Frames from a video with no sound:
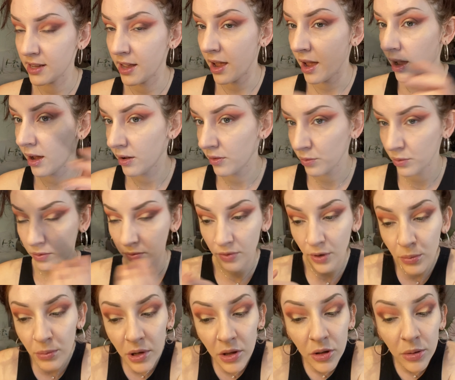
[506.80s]
have
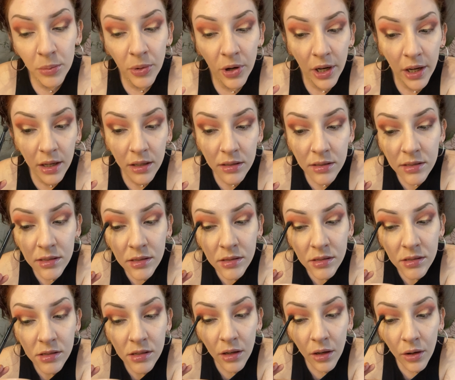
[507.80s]
from other brands,
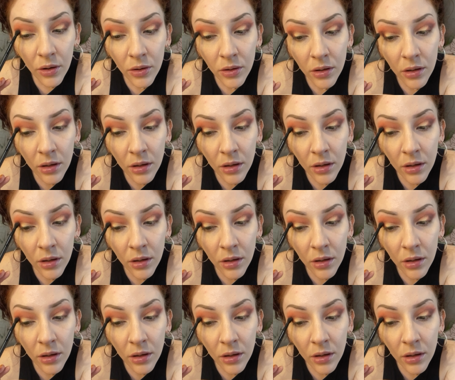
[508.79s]
so